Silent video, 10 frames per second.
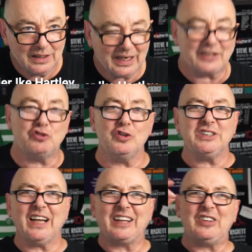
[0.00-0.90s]
like
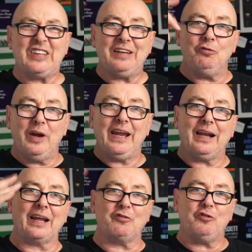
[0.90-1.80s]
drizzling, like thin rain,
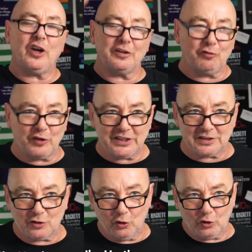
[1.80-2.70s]
like fucking freezing
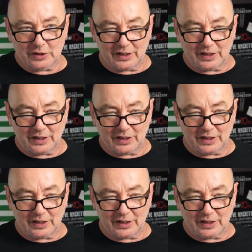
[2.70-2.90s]
cold.